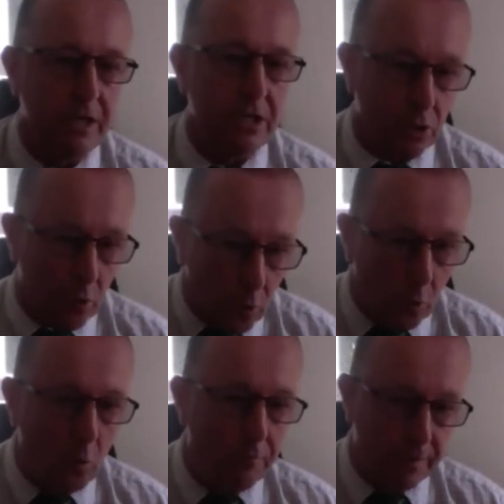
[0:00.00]
but it's
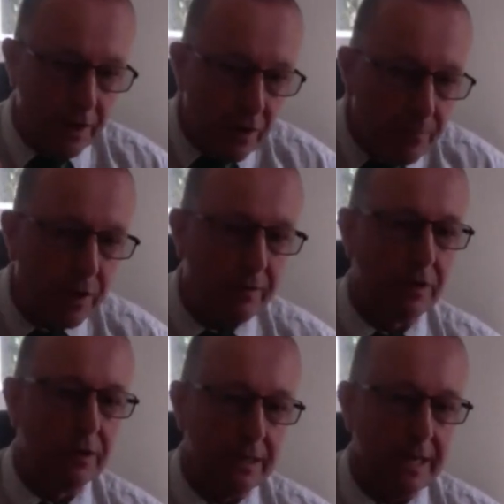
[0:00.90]
all very
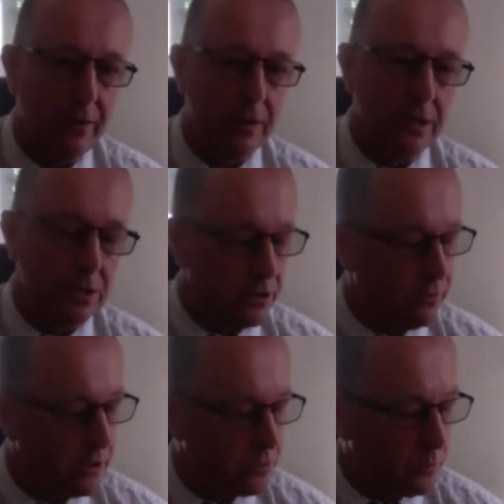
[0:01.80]
prevalent nowadays to
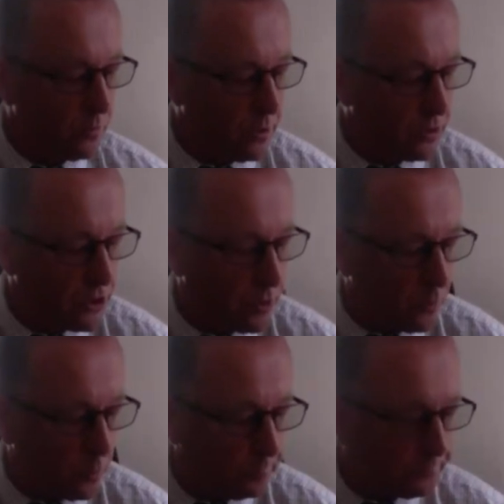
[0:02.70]
gray squirrel
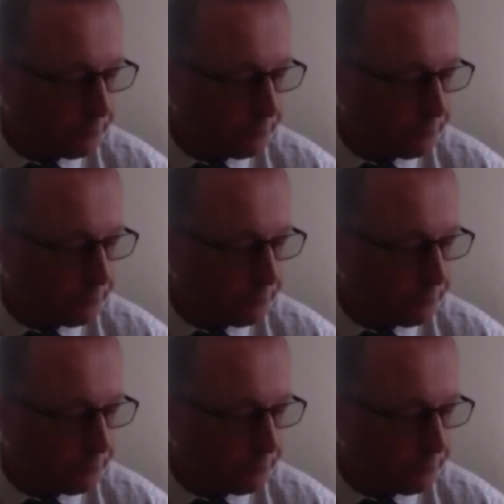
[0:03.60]
control.